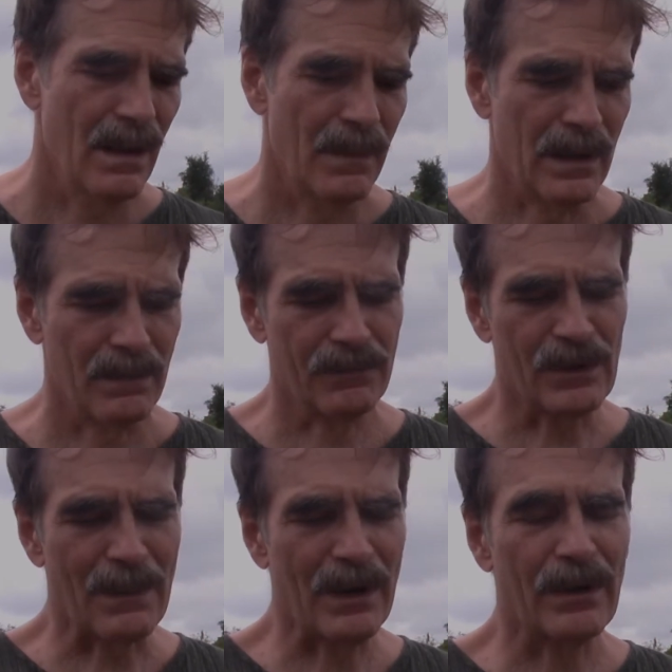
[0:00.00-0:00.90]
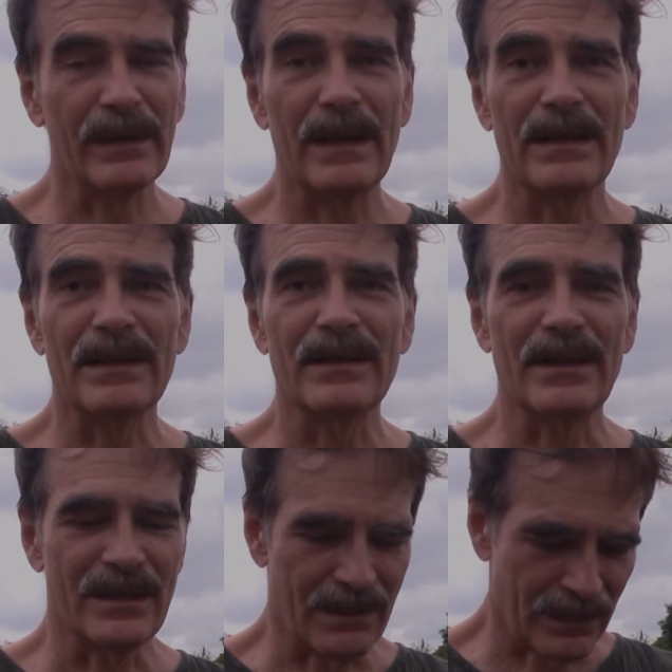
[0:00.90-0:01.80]
But primarily this is
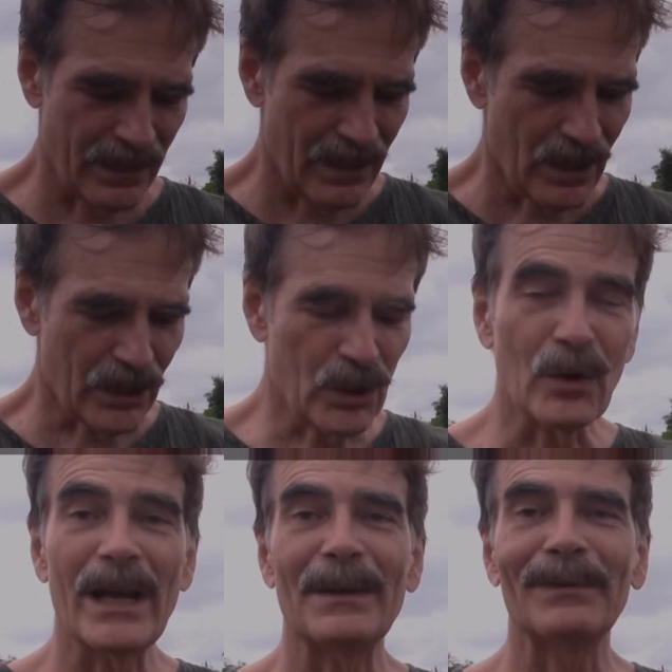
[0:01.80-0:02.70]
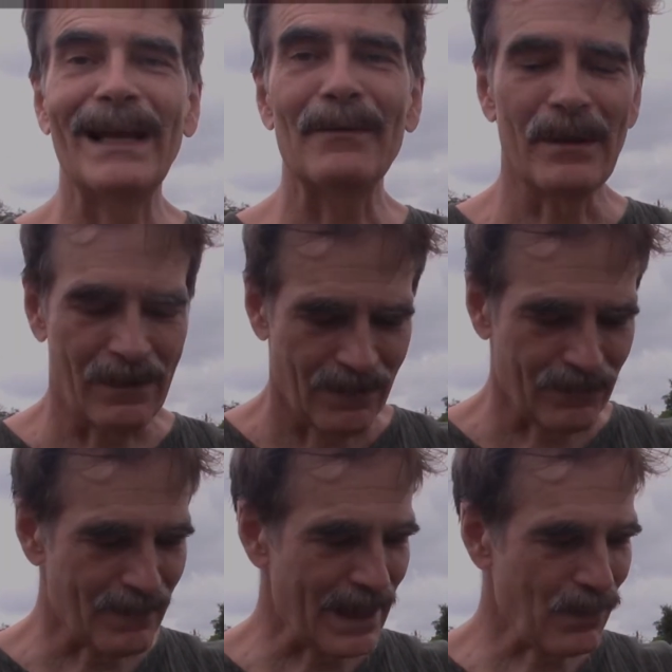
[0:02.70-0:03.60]
just a toy to play with
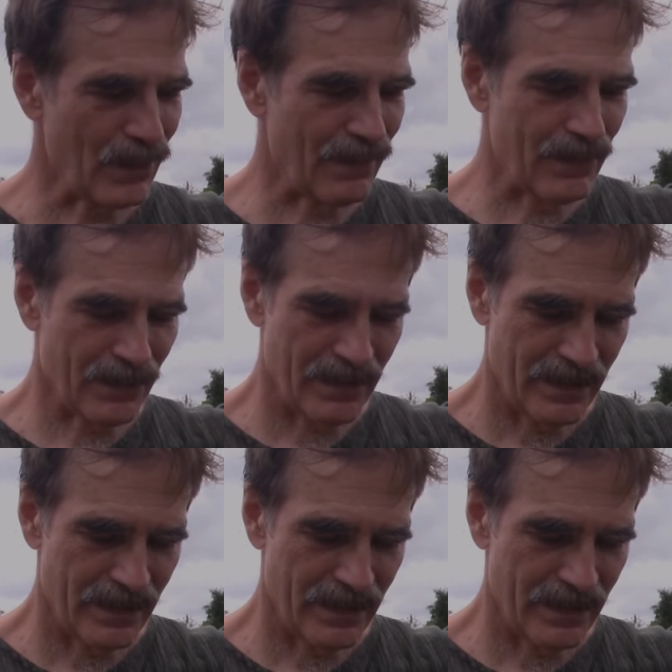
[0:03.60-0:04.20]
from my point of view.